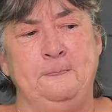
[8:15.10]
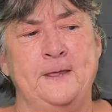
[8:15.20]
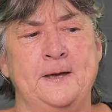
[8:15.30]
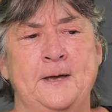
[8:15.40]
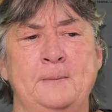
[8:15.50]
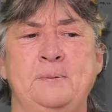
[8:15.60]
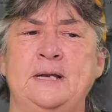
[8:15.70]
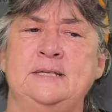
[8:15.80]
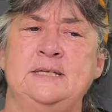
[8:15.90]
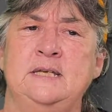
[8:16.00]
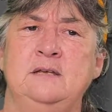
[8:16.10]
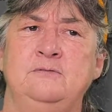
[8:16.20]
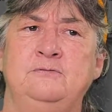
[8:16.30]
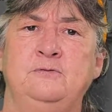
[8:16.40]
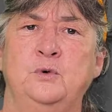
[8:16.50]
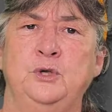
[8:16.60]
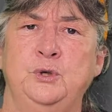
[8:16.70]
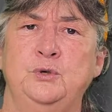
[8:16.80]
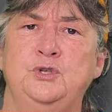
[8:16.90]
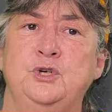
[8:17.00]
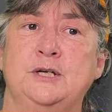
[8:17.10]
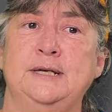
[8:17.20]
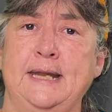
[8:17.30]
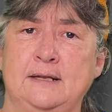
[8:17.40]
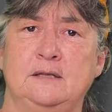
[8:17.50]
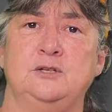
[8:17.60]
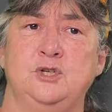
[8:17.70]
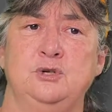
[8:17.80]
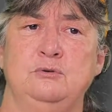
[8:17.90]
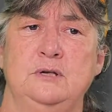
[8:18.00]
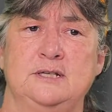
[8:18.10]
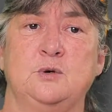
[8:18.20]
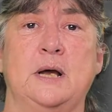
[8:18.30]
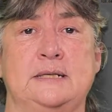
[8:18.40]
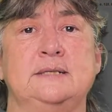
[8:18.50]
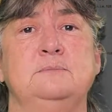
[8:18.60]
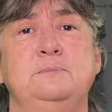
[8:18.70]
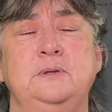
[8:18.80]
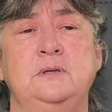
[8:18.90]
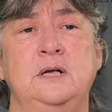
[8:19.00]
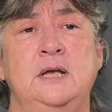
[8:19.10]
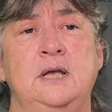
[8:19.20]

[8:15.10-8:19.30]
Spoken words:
The ability for you to connect the two is quite simple.